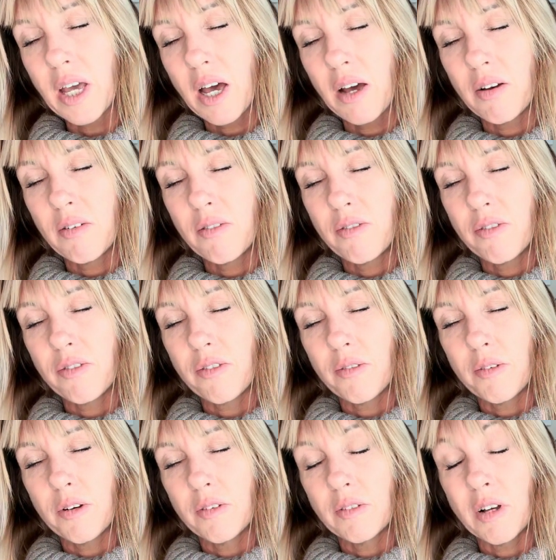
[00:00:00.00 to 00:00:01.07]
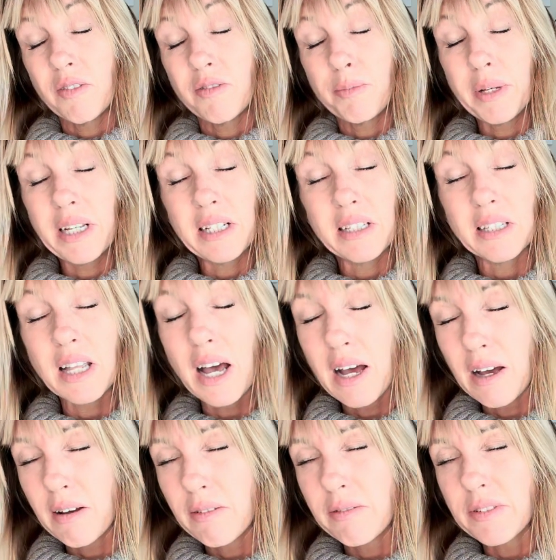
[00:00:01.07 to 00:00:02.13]
of being
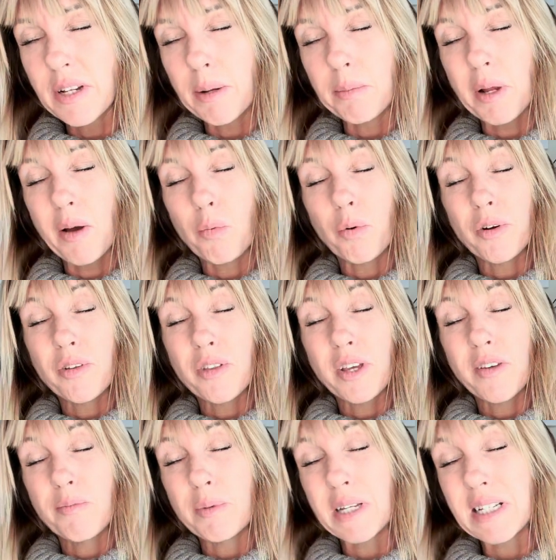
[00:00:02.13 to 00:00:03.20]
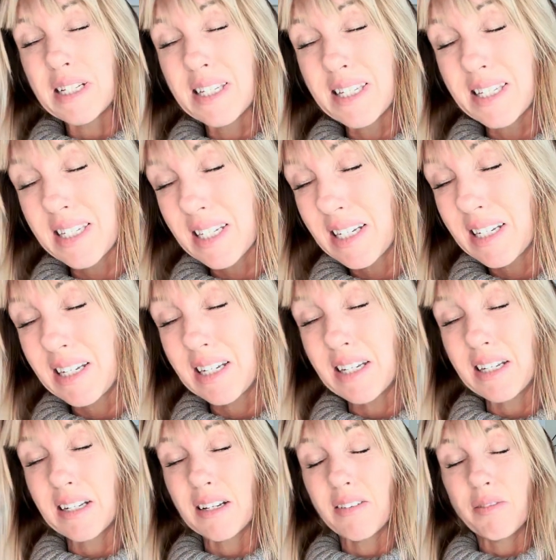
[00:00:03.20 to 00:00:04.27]
loved. I'm not worthy of being
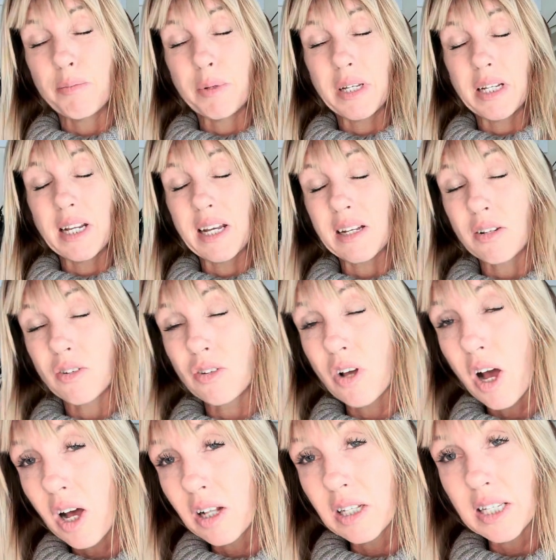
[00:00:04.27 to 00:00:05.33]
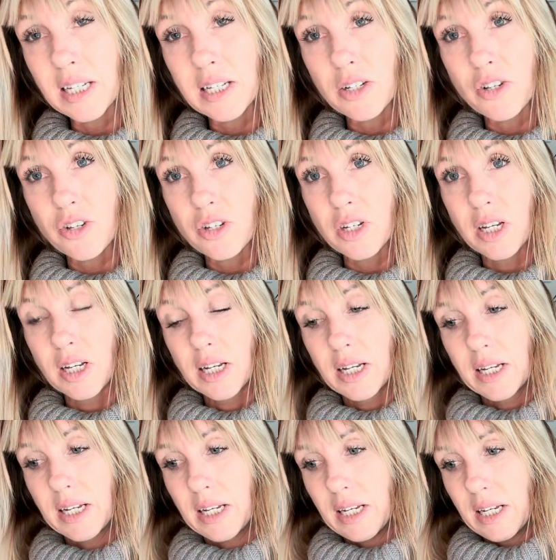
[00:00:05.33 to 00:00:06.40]
seen, of being acknowledged.
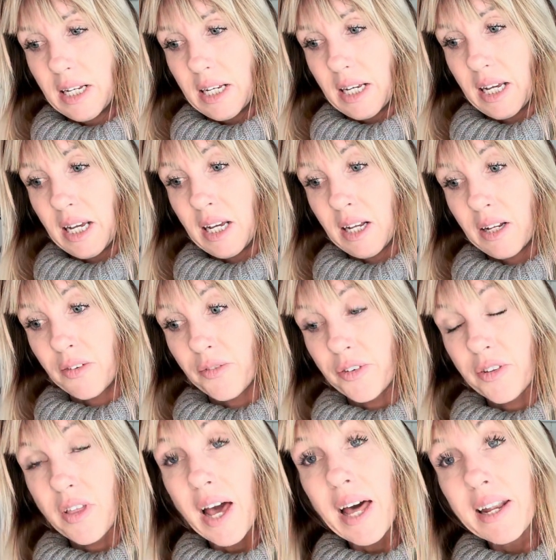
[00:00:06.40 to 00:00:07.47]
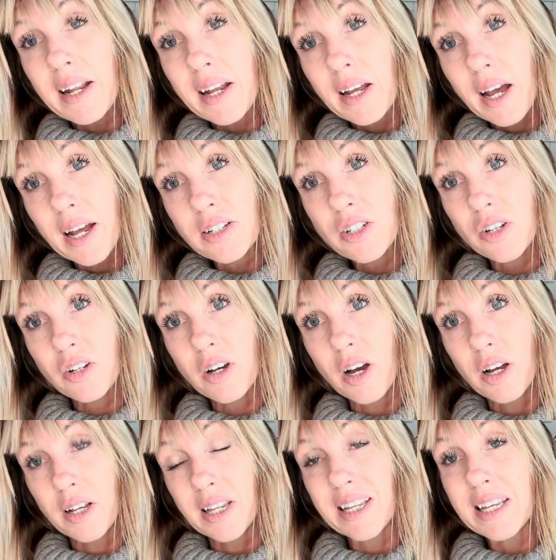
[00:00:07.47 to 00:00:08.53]
And for that, I took
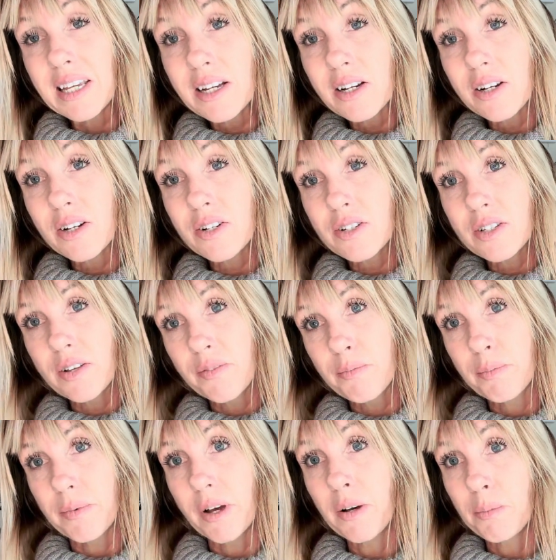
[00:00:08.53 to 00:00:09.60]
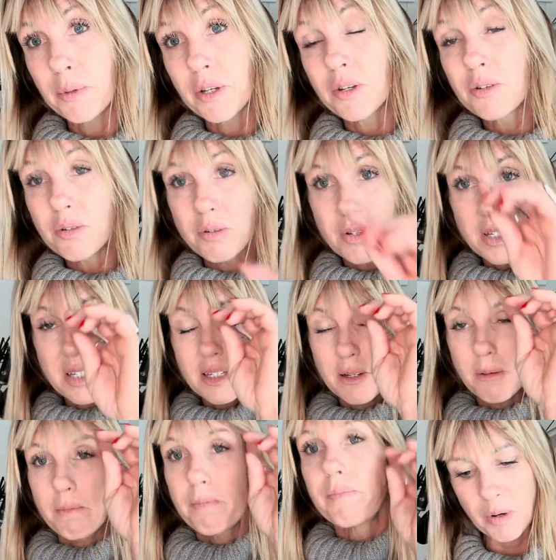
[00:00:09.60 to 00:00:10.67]
on years of abuse.
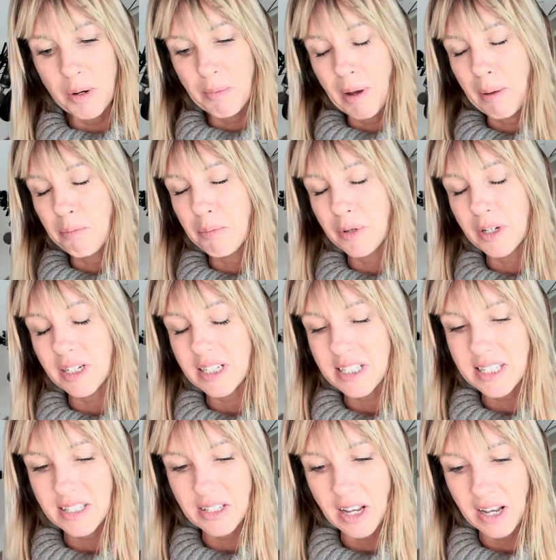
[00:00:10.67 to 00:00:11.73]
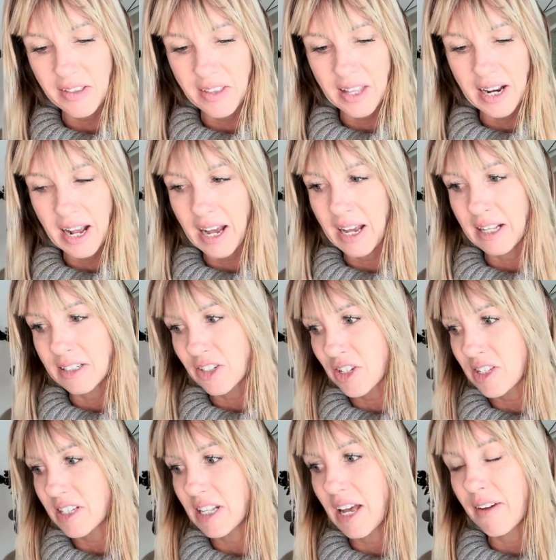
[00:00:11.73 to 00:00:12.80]
One of my books that I
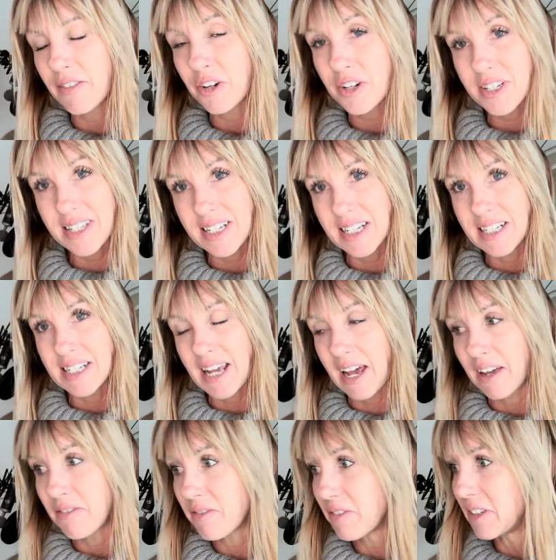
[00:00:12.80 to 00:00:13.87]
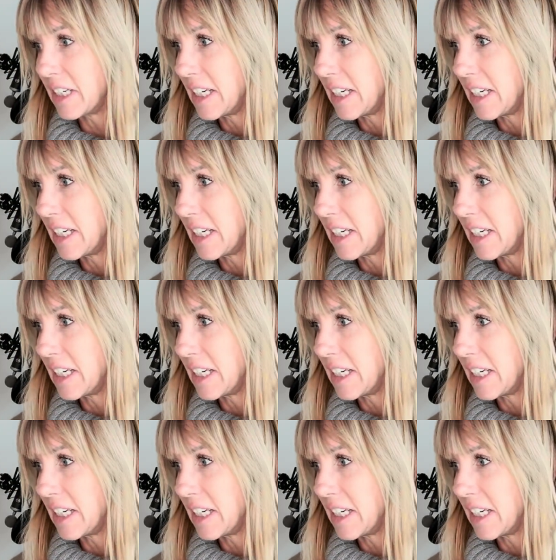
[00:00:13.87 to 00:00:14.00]
just love, Kristen, Neff,